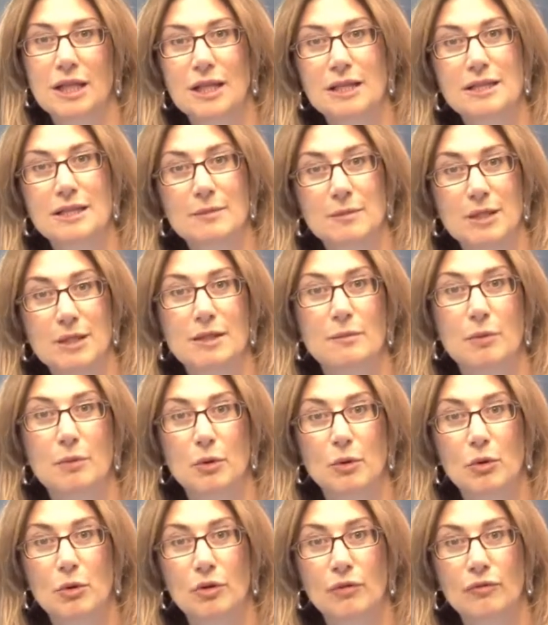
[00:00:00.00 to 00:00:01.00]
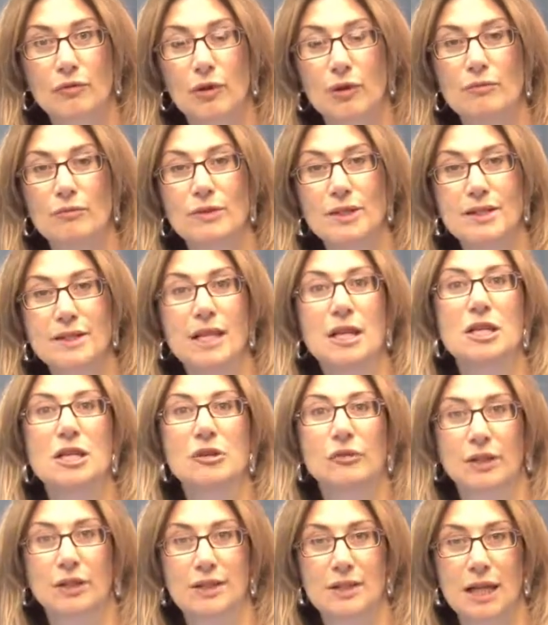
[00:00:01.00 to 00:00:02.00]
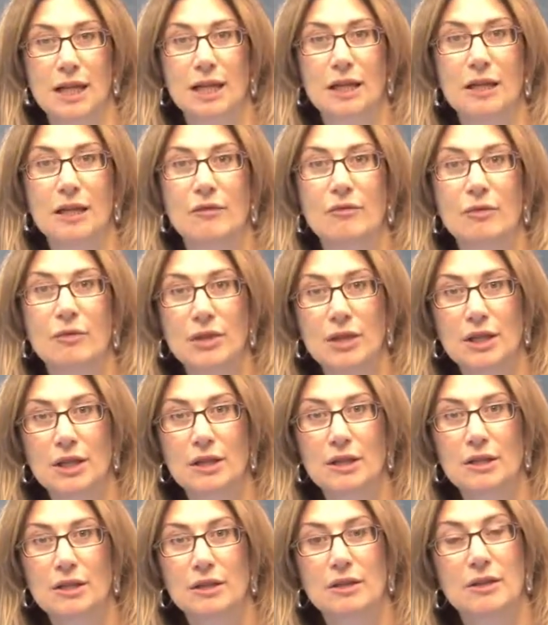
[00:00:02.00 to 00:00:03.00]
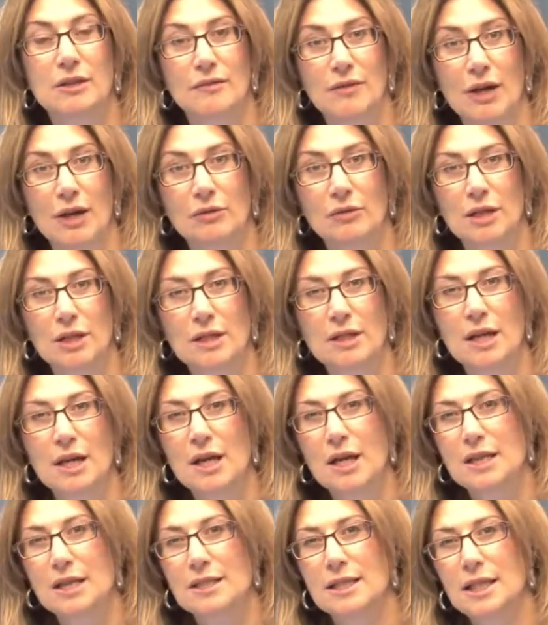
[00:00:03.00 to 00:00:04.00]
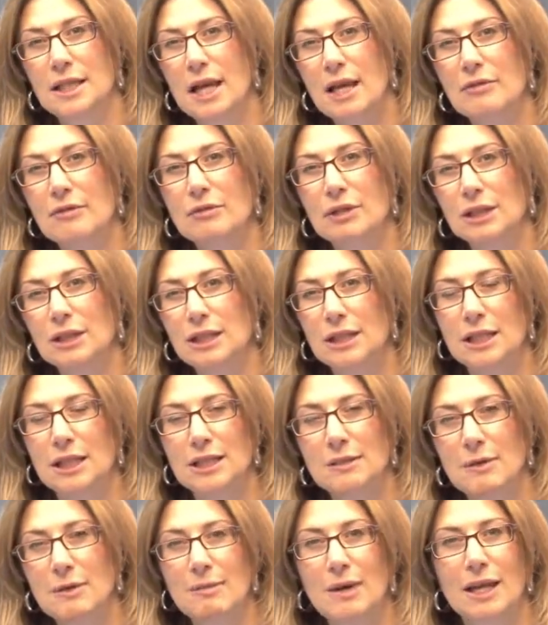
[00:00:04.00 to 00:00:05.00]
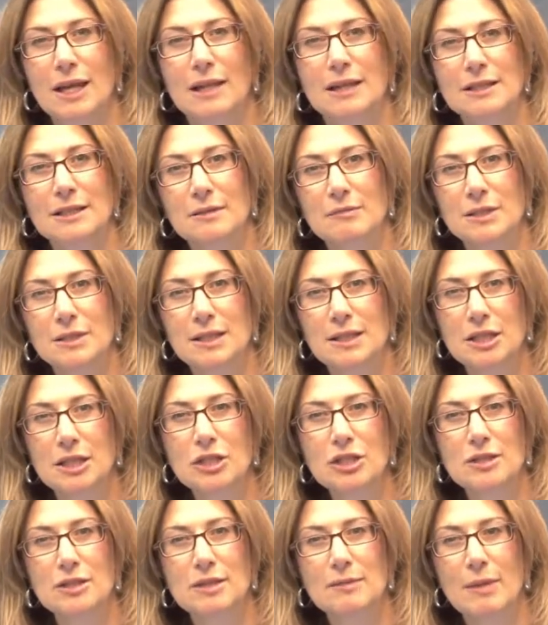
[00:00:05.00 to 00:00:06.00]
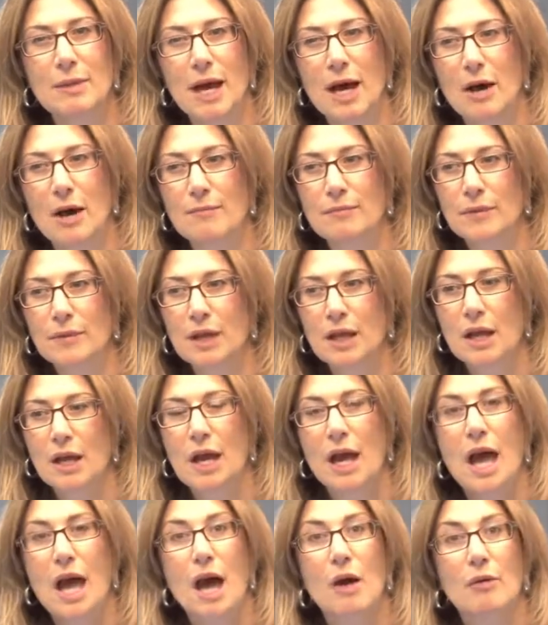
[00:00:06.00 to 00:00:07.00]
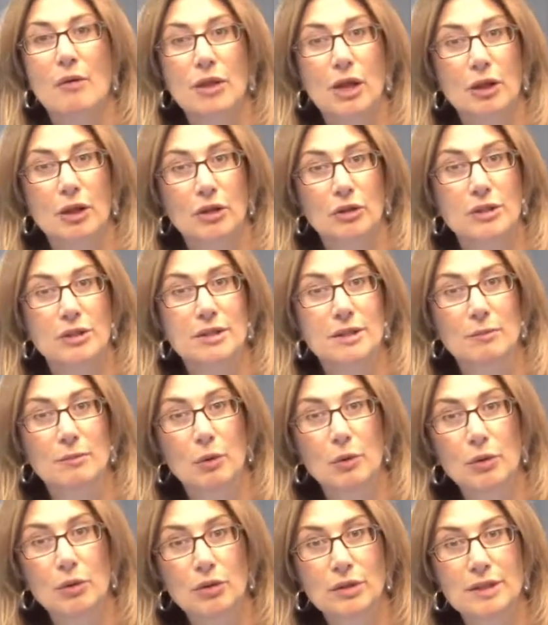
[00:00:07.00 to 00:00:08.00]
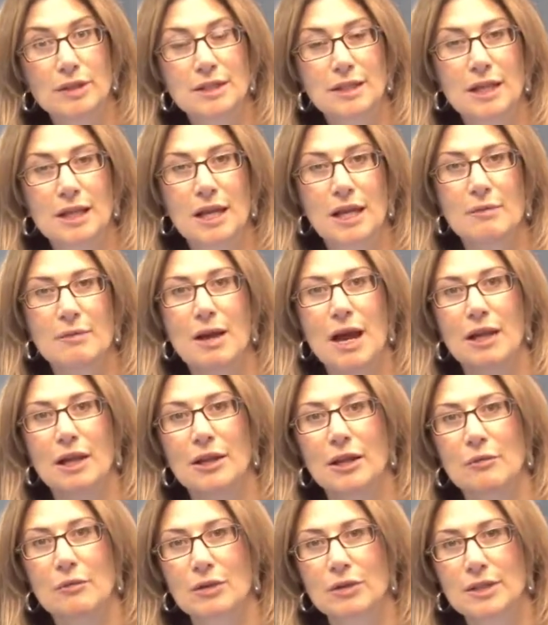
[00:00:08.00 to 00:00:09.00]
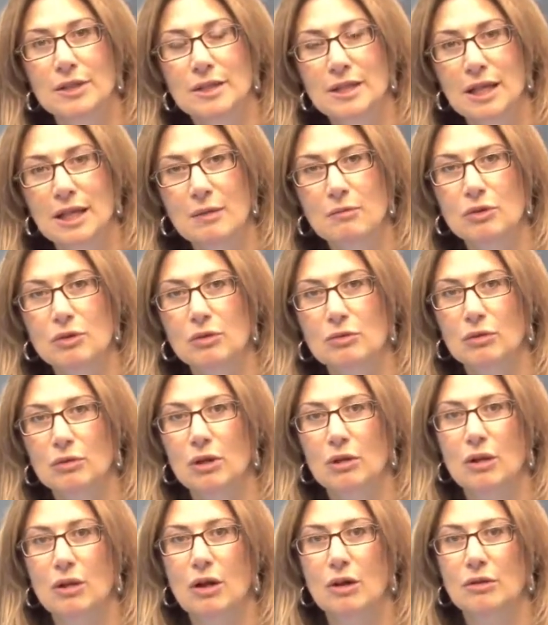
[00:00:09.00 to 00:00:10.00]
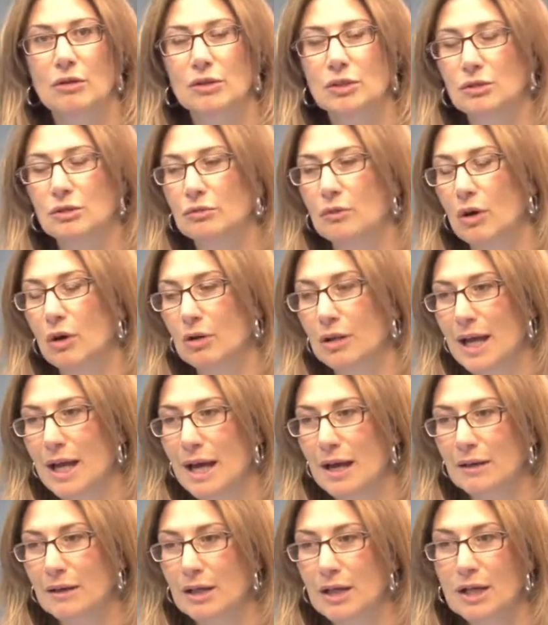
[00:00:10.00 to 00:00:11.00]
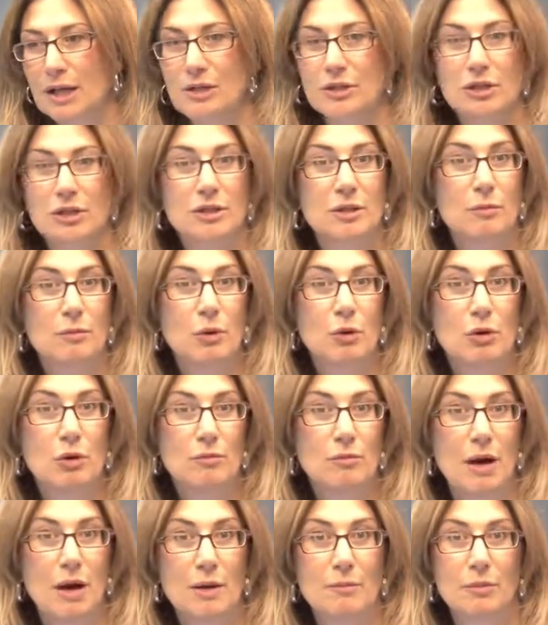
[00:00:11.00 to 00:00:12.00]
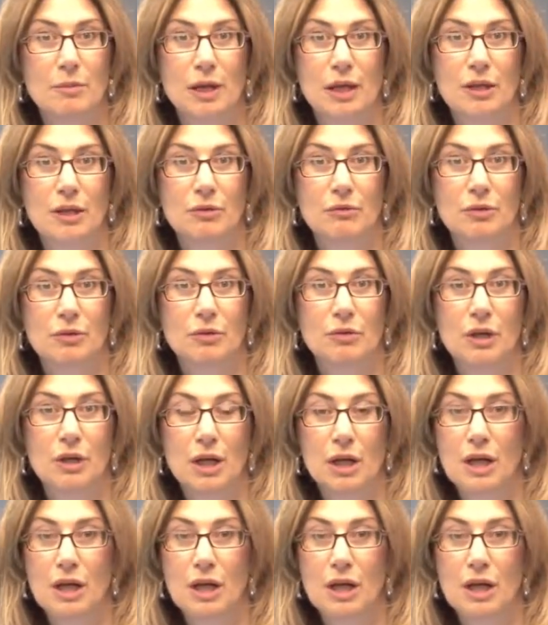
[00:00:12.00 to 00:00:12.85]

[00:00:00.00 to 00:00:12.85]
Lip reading: needs to be support from the senior executive within the faculty. So they really need to be making some decisions about how are they going to support the scheme, how they want the scheme to roll out. So support might be through